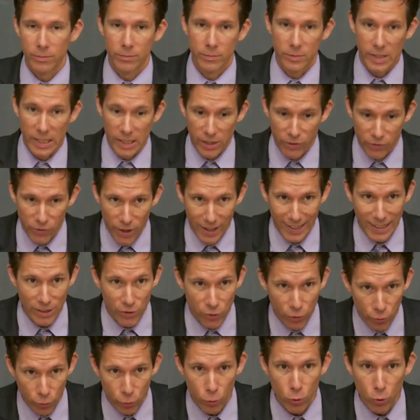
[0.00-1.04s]
It is not a
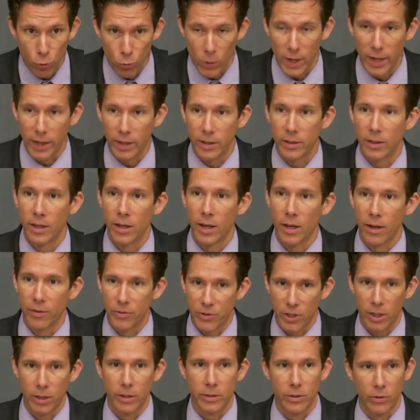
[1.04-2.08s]
true way of
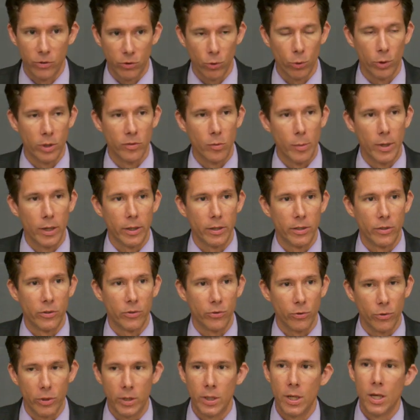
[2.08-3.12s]
telling the story of American
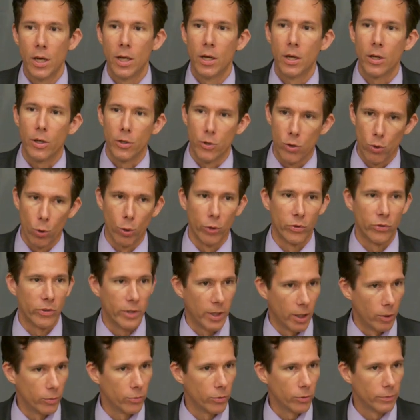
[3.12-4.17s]
history, nor is it
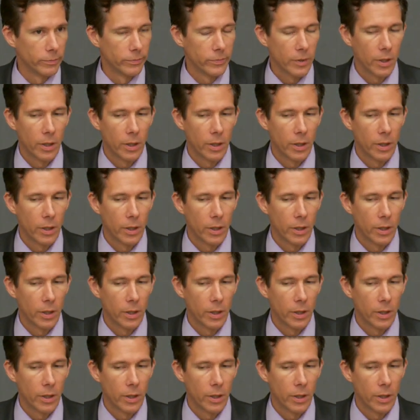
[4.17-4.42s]
helpful.